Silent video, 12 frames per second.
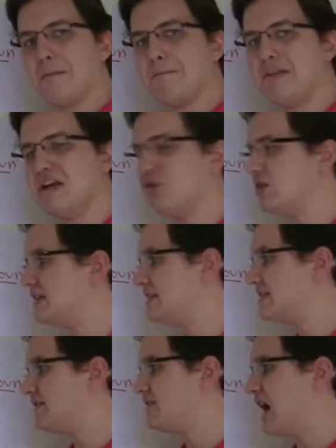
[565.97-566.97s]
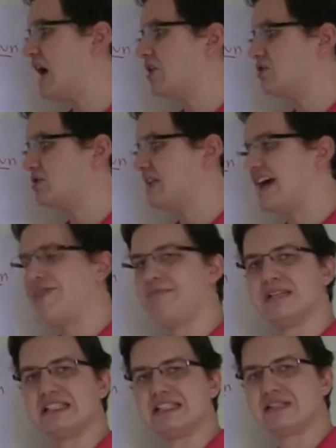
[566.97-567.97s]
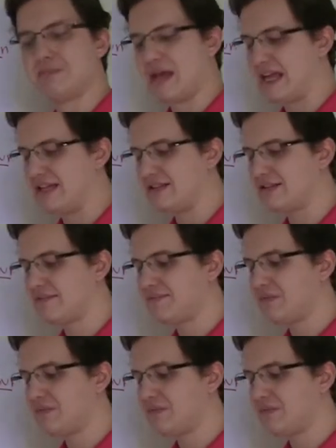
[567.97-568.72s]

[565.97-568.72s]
Billions of dollars have been spent.